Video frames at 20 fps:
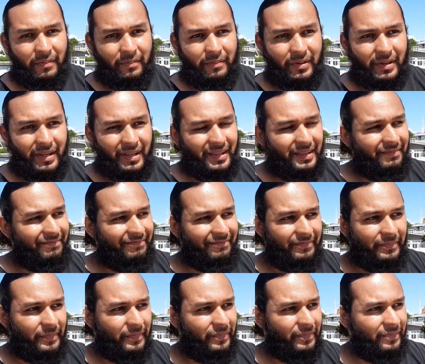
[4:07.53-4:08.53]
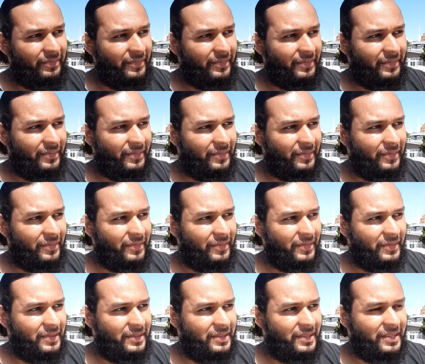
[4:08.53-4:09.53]
But
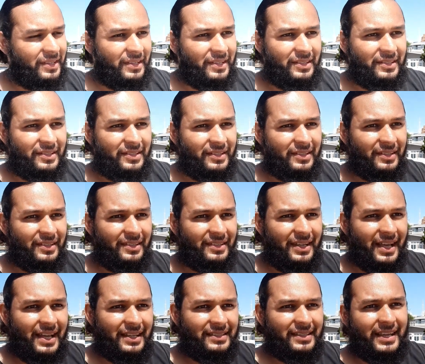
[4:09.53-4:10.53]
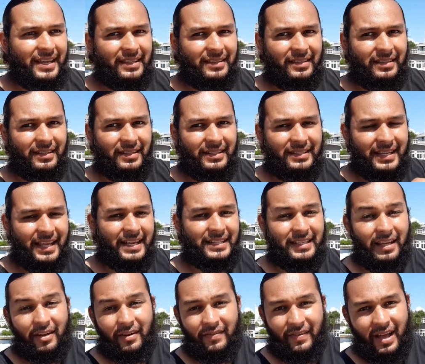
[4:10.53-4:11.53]
to not take the
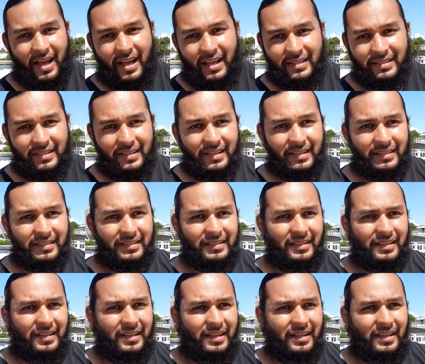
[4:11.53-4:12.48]
text out of context,